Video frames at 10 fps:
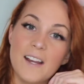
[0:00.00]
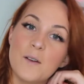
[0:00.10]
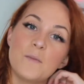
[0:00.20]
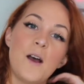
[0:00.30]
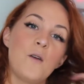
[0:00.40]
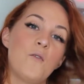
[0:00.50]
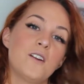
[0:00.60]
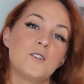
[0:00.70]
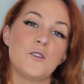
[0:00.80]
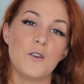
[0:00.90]
item I
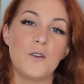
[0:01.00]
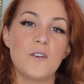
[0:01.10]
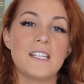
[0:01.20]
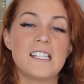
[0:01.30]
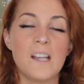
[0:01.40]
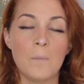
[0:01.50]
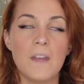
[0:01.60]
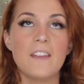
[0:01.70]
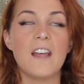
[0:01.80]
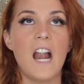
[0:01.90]
want to show you is
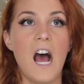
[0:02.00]
something that